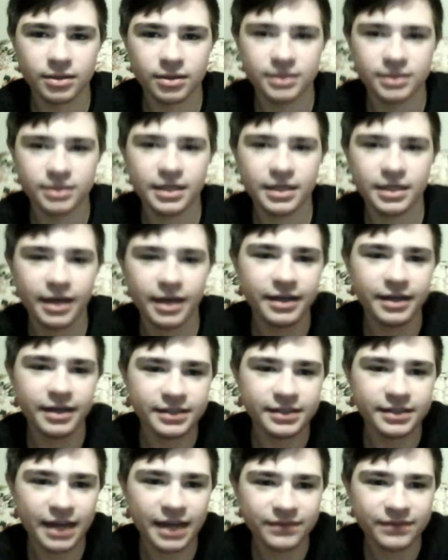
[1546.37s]
So yeah, it
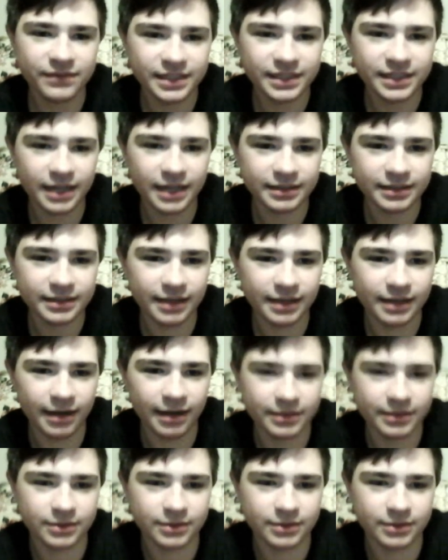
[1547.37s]
is FCS,
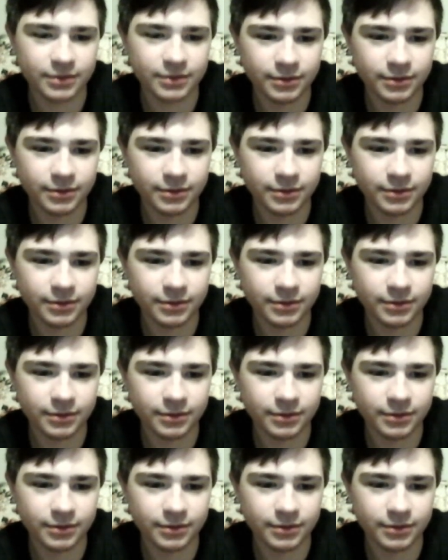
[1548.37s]
guys.